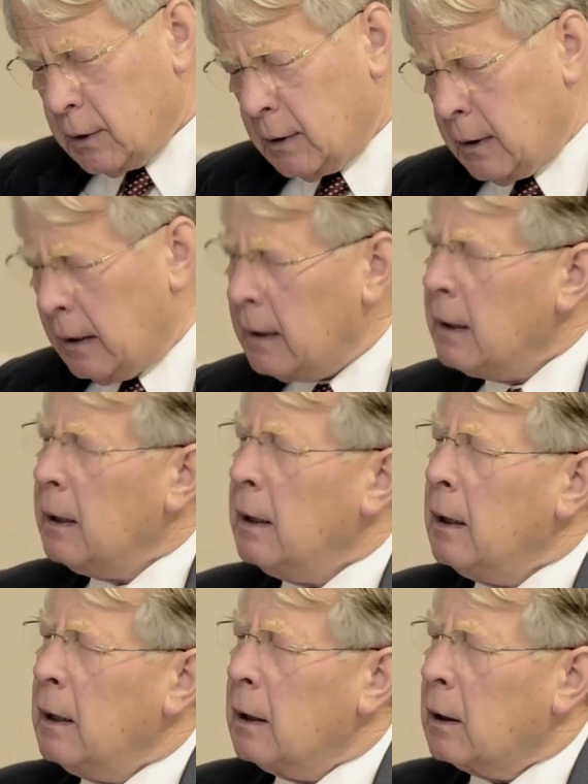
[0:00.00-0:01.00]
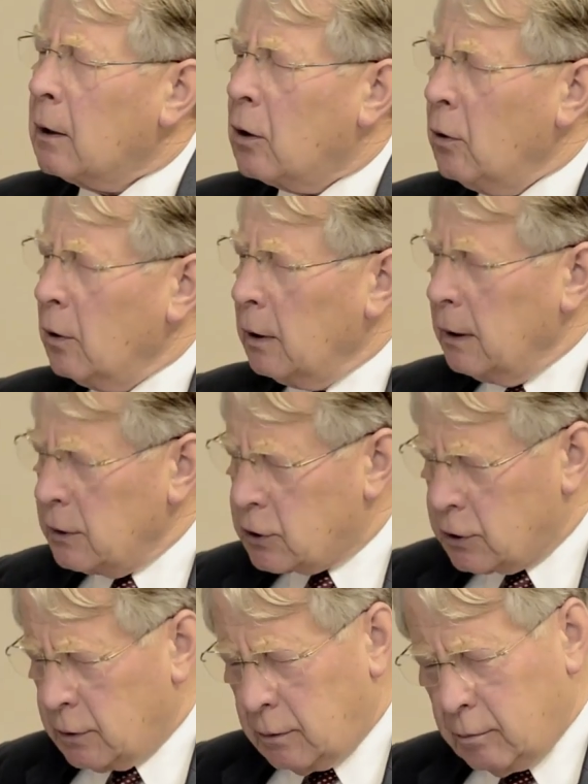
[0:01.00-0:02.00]
a
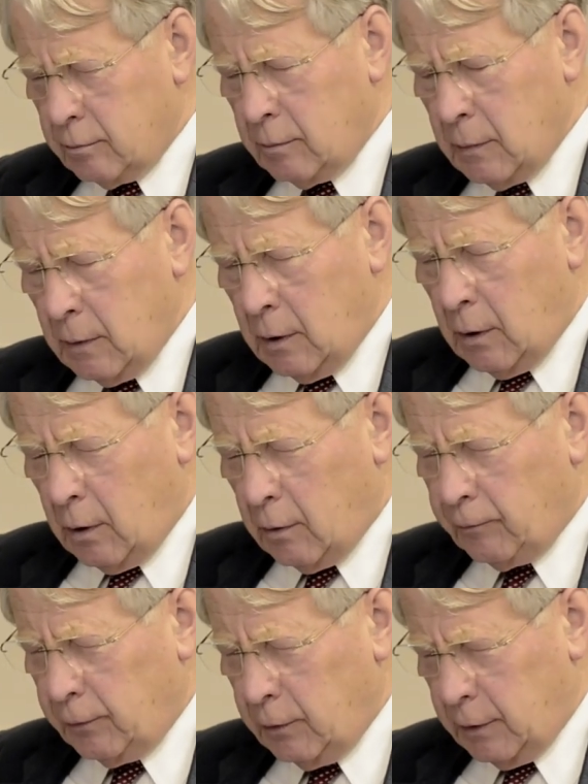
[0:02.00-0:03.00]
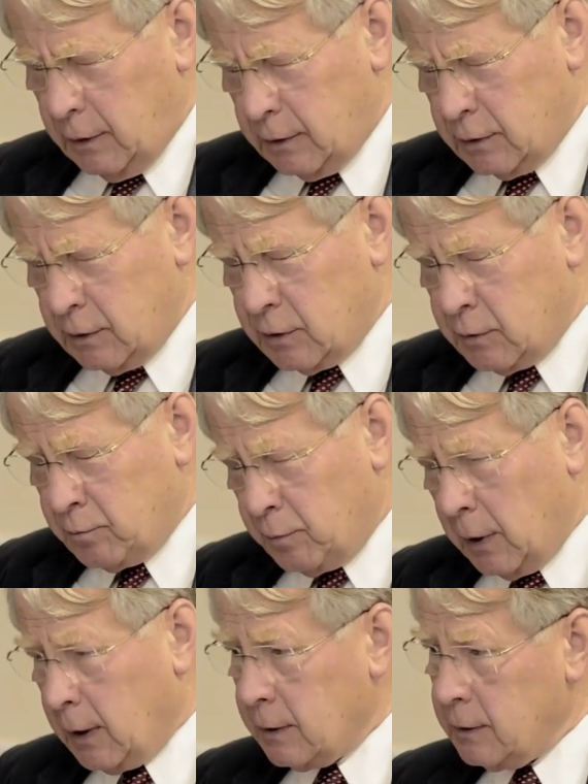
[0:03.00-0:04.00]
coalition of unionist
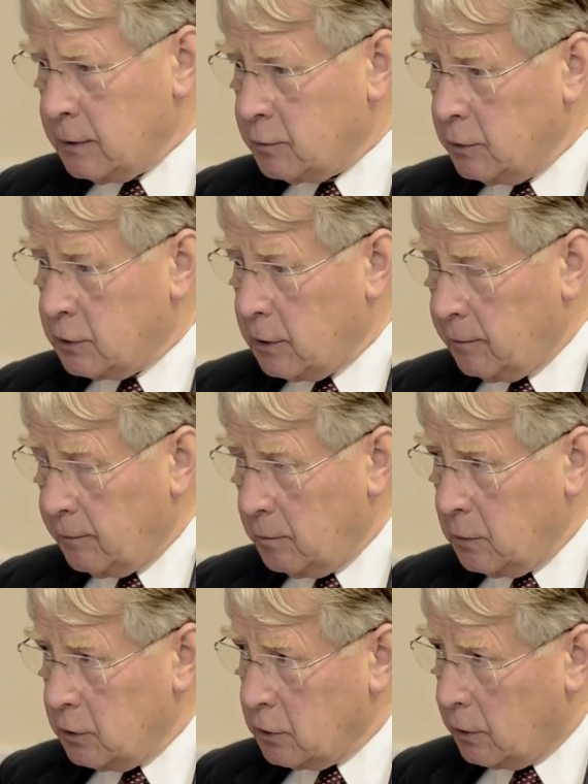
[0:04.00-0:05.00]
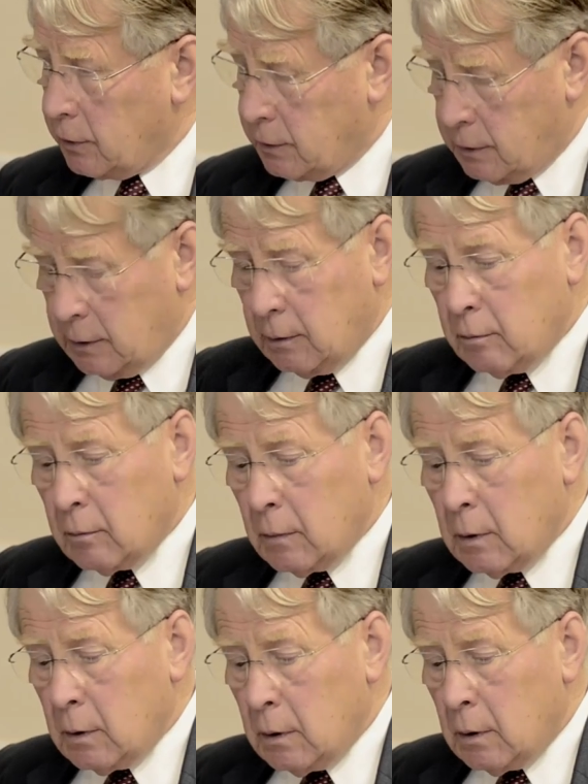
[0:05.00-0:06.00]
parties which have a majority,
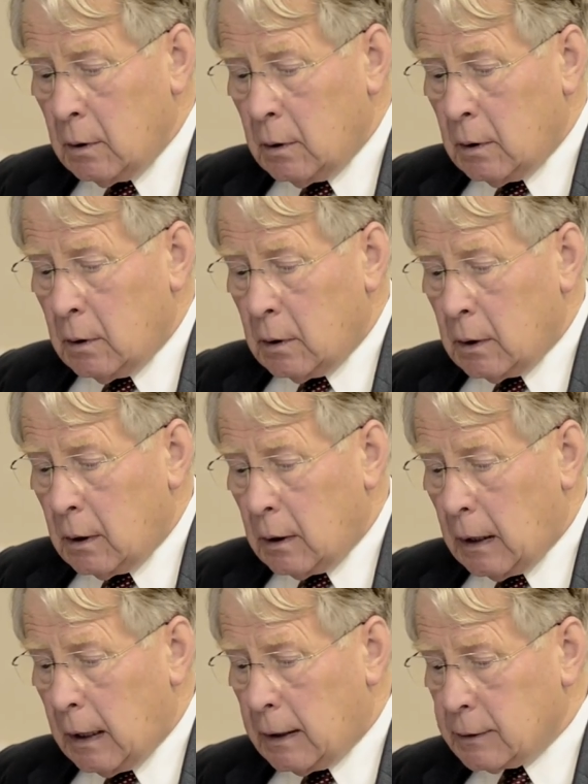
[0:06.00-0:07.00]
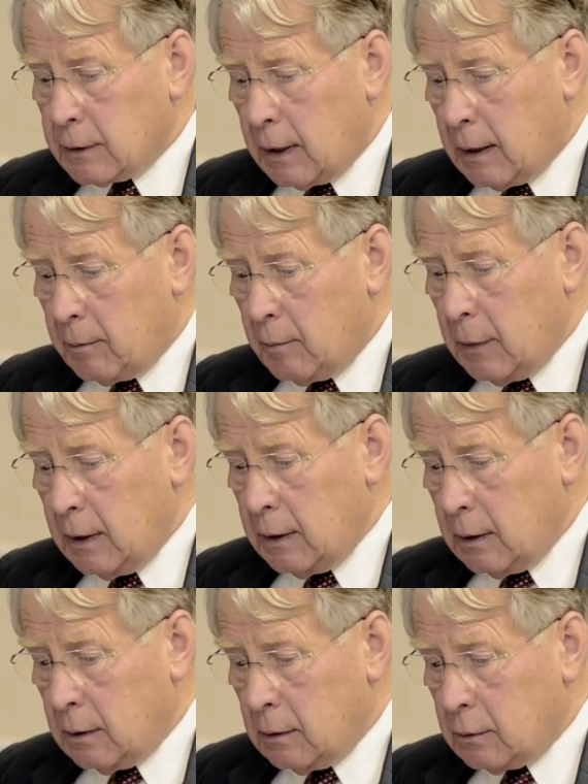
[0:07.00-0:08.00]
as at
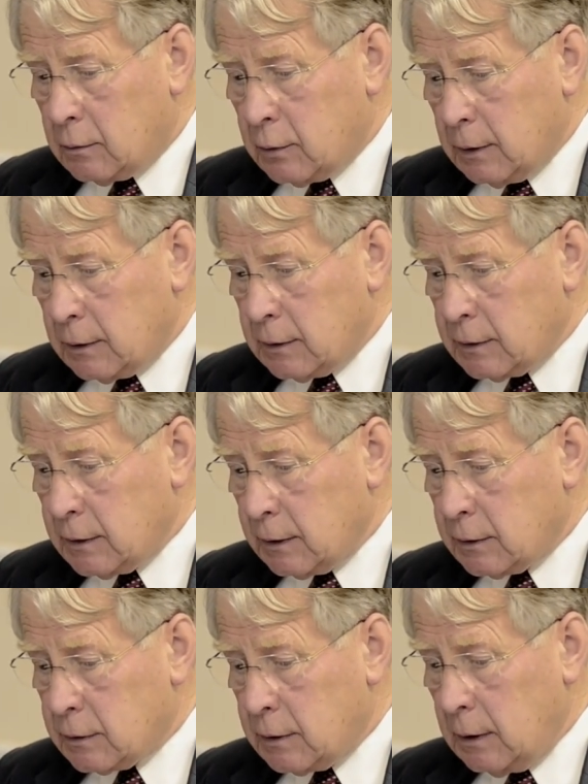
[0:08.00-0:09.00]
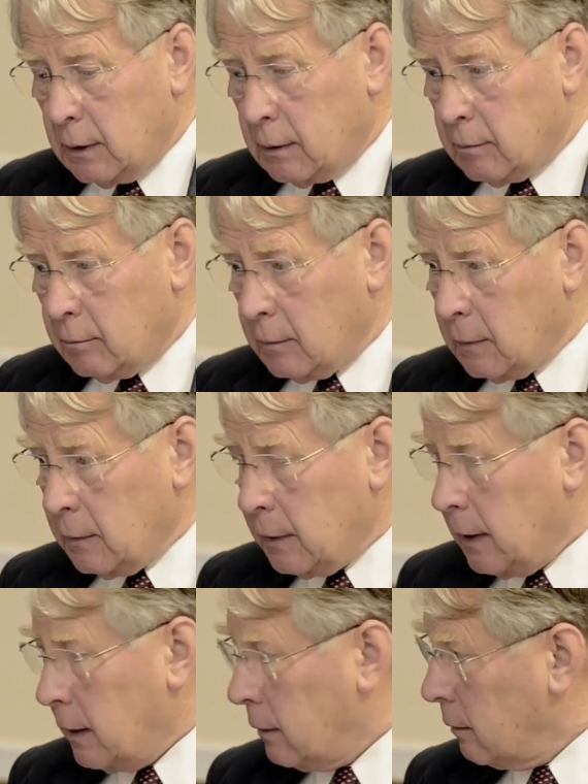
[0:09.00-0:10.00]
May 2016,
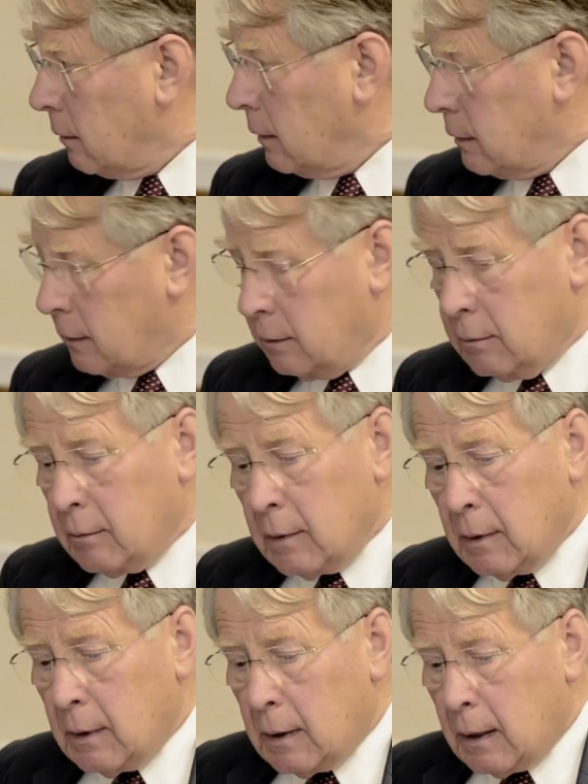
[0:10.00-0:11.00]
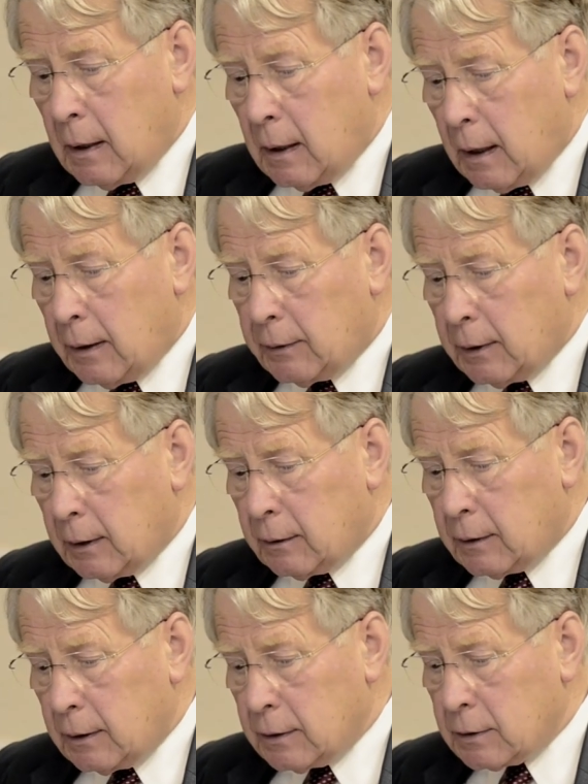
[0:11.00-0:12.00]
then I think
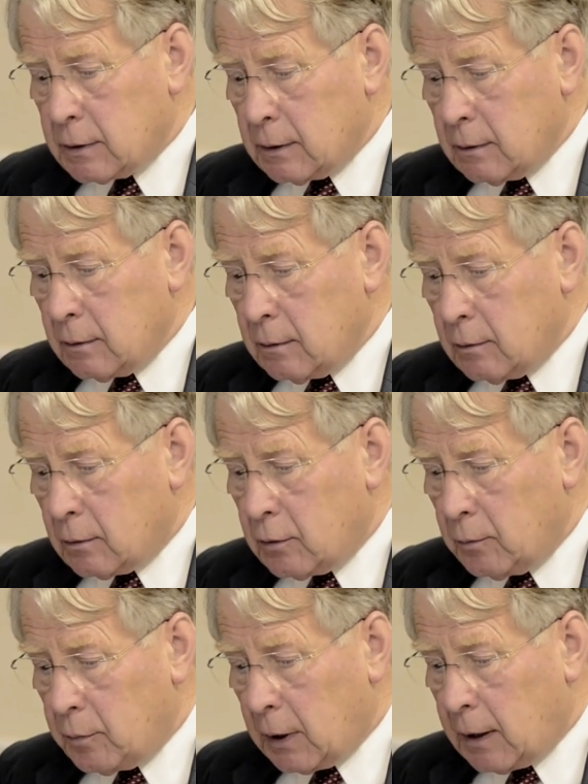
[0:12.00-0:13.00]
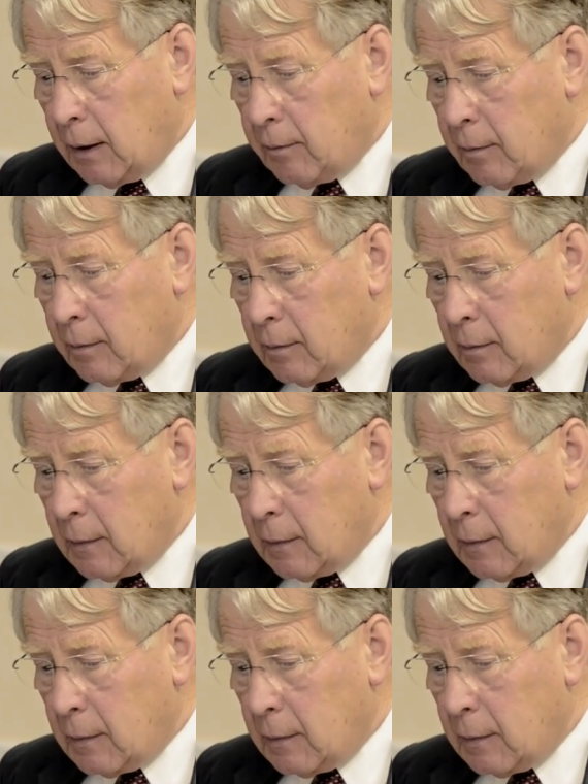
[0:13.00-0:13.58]
things could become,